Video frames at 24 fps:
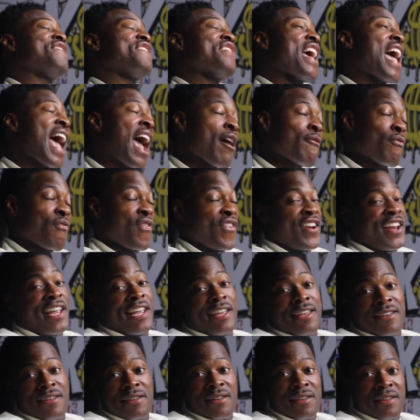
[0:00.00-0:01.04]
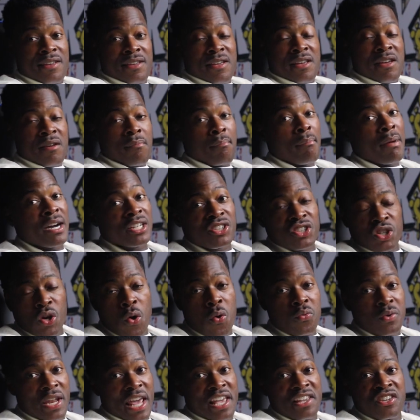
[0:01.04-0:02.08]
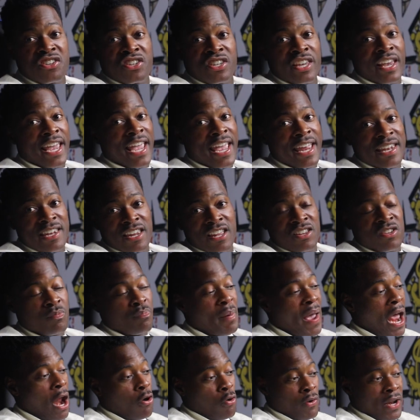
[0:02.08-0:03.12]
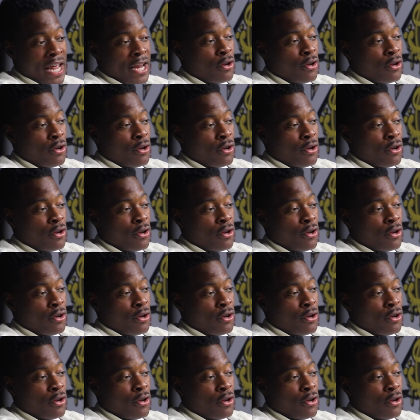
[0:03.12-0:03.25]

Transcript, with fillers: very much on they shit in this battle.